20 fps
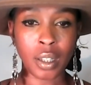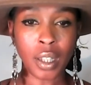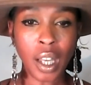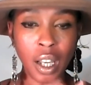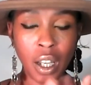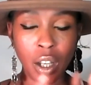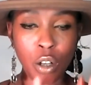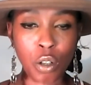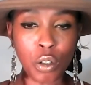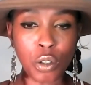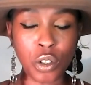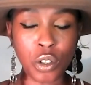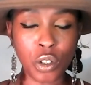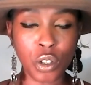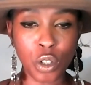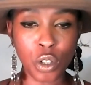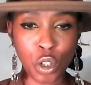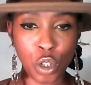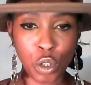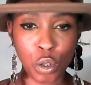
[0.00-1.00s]
That
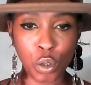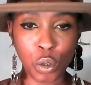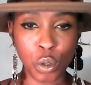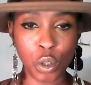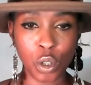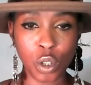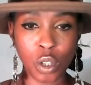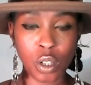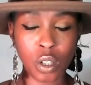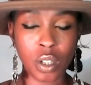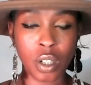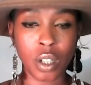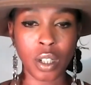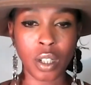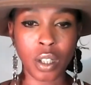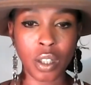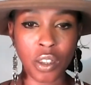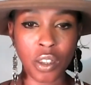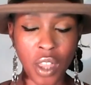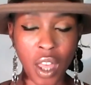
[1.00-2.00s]
constitutes
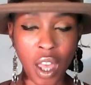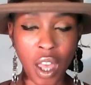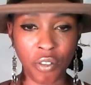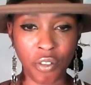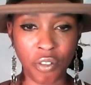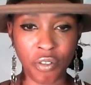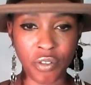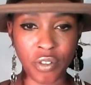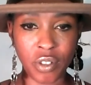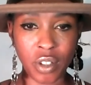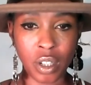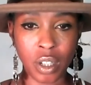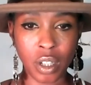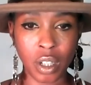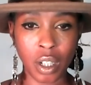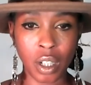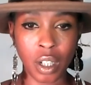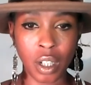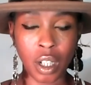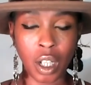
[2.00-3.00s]
theft
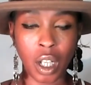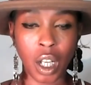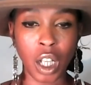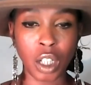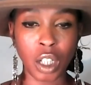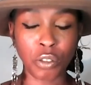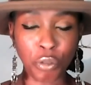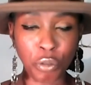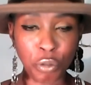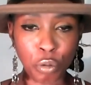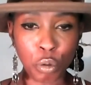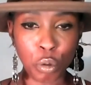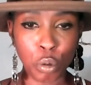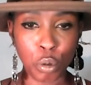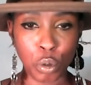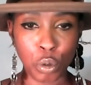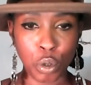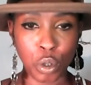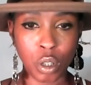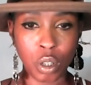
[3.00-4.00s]
and
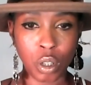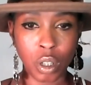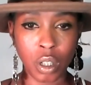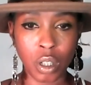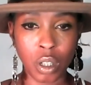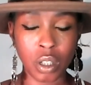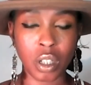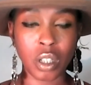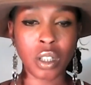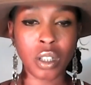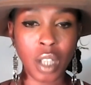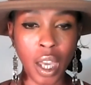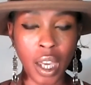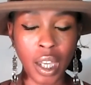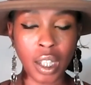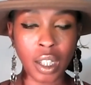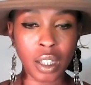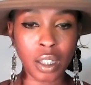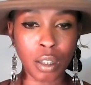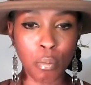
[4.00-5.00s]
fraud, to
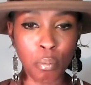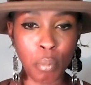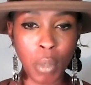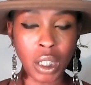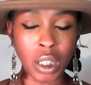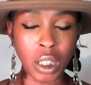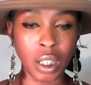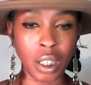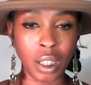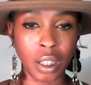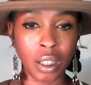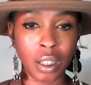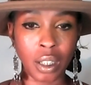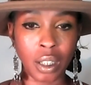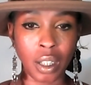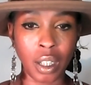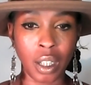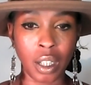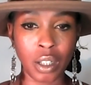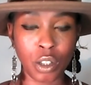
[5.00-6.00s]
take the money,
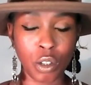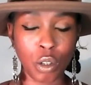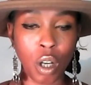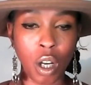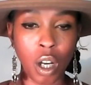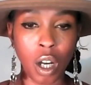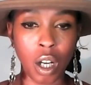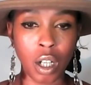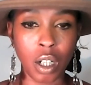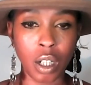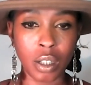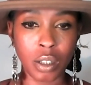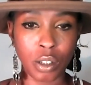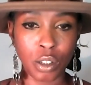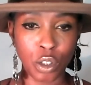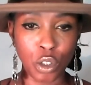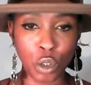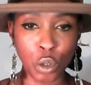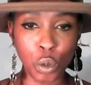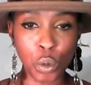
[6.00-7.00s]
to
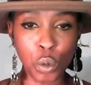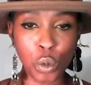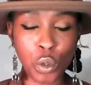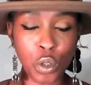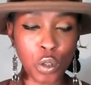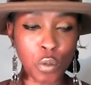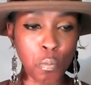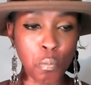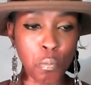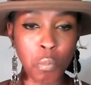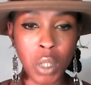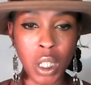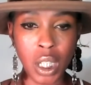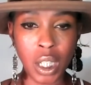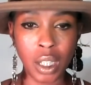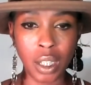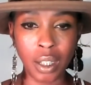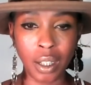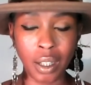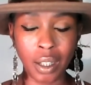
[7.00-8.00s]
use
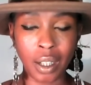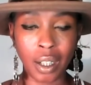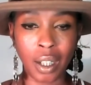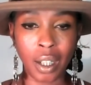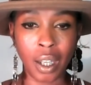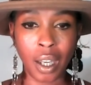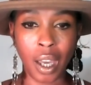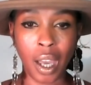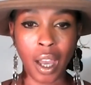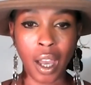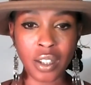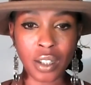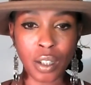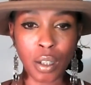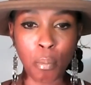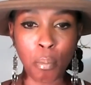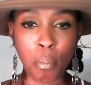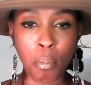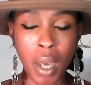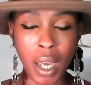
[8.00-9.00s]
me as
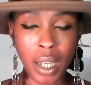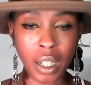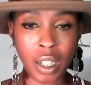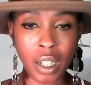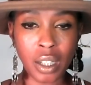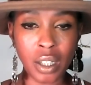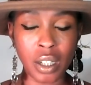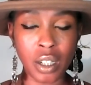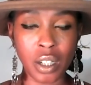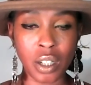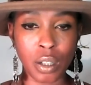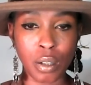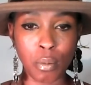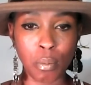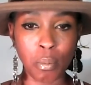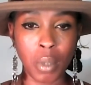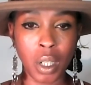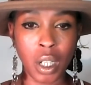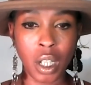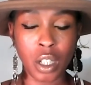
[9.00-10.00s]
a
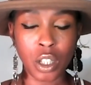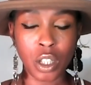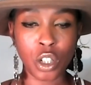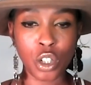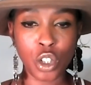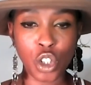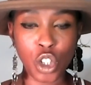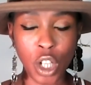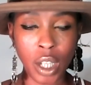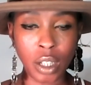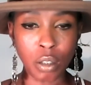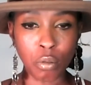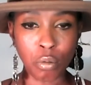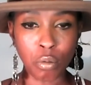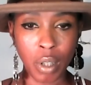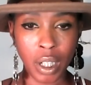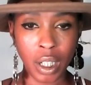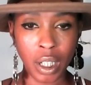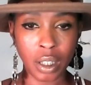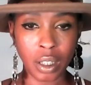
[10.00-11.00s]
mechanism to
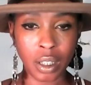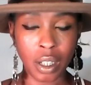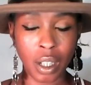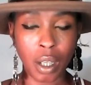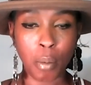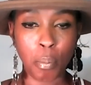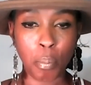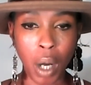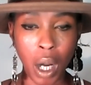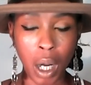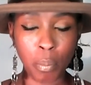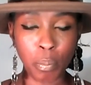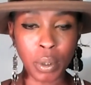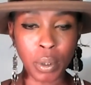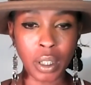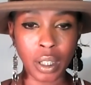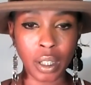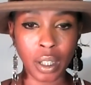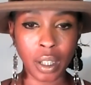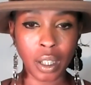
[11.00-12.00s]
generate
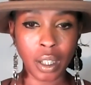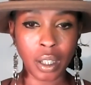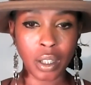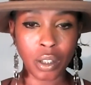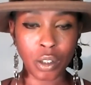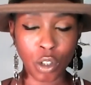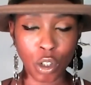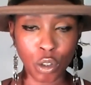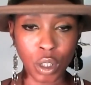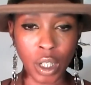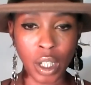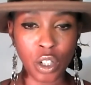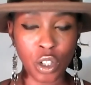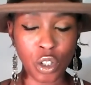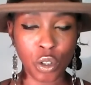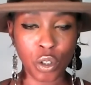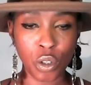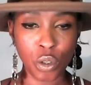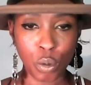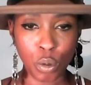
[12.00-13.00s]
public
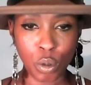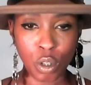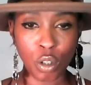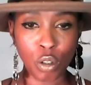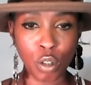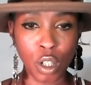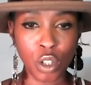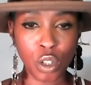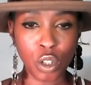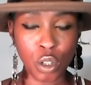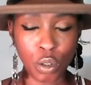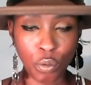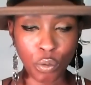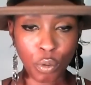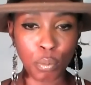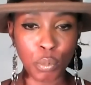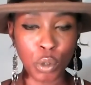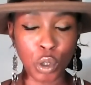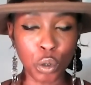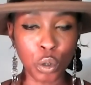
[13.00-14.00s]
donations or donations
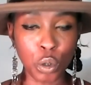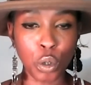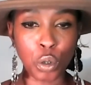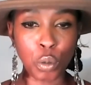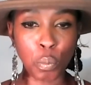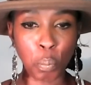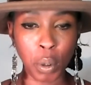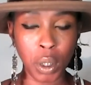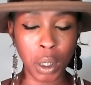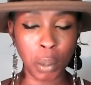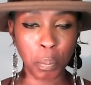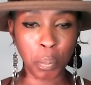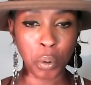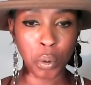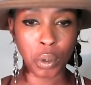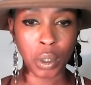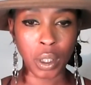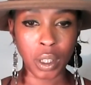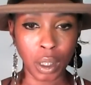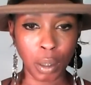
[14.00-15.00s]
from you good
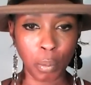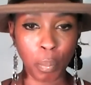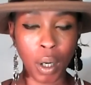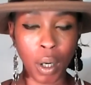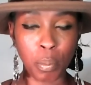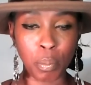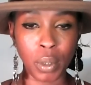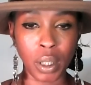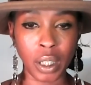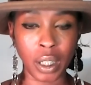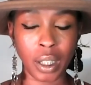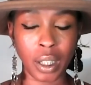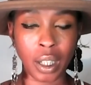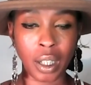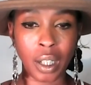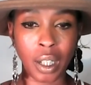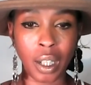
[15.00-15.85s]
people in the public.